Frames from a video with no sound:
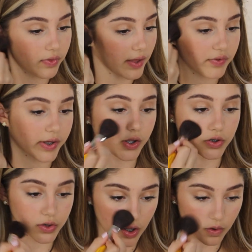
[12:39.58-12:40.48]
I feel like a
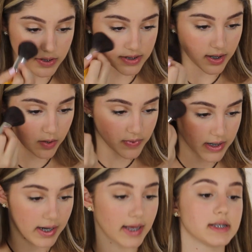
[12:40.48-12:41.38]
glow is
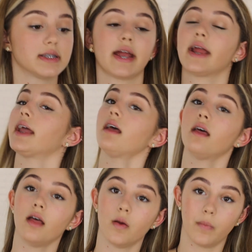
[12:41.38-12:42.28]
100% necessary,
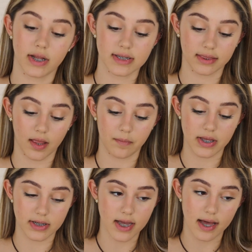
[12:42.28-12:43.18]
but it's like that
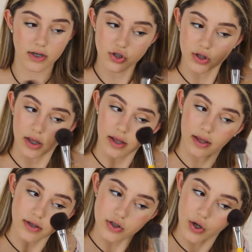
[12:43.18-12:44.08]
pink touch.
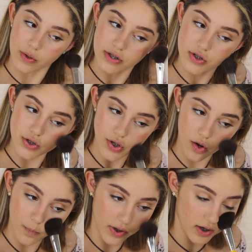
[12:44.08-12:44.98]
So it's
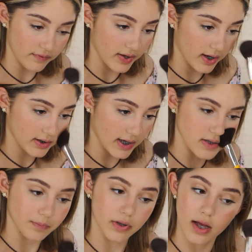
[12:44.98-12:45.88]
so perfect
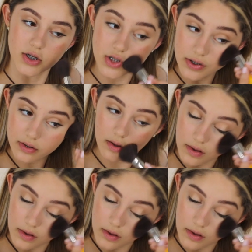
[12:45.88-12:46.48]
as a blush.